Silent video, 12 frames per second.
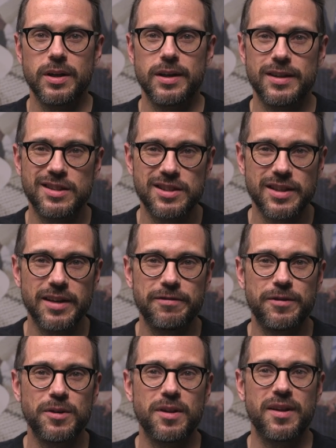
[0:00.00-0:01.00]

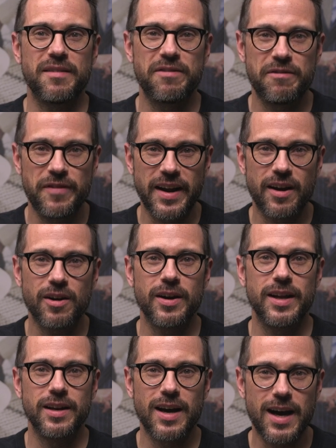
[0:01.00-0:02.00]
insightful, fair, and